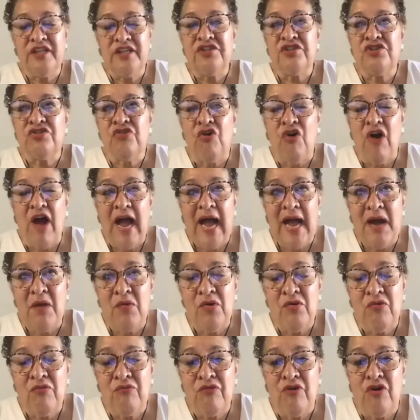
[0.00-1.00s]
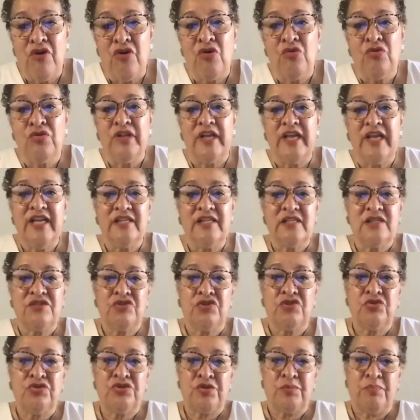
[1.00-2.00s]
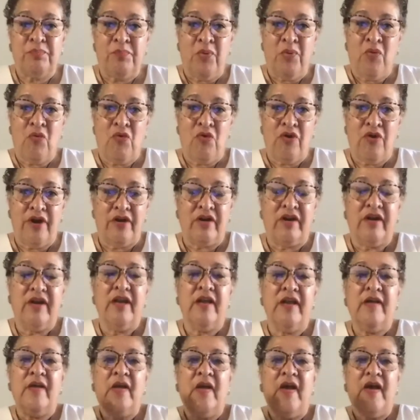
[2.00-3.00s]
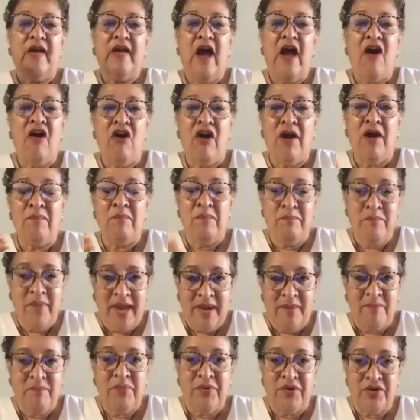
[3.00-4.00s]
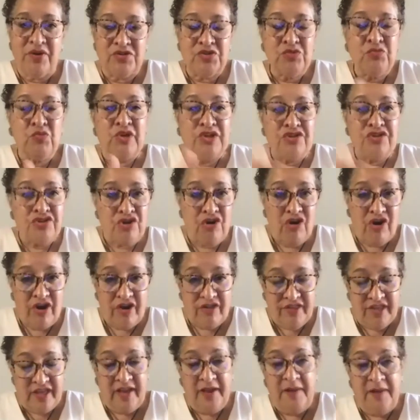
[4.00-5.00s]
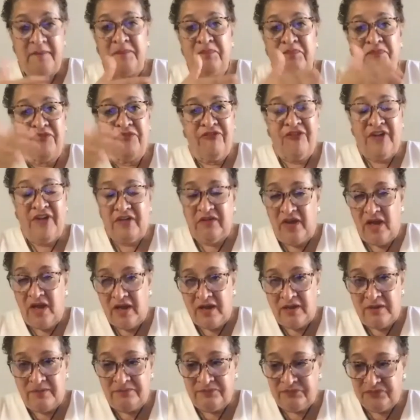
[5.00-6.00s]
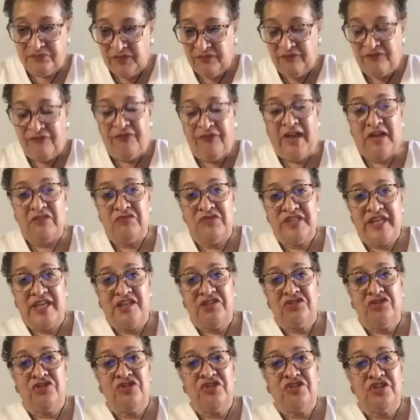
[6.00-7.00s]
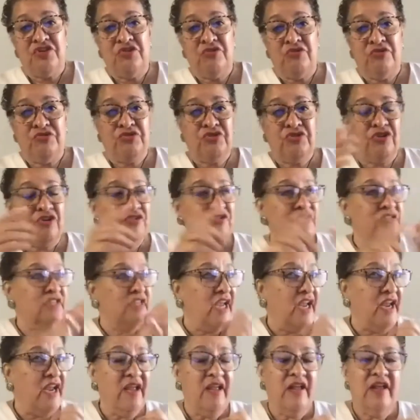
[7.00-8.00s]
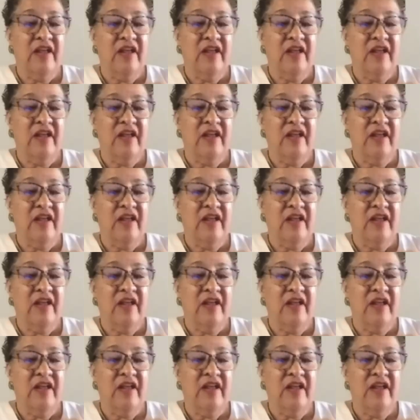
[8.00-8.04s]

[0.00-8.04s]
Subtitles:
So our role is to support our members, which are the foundations in New Jersey,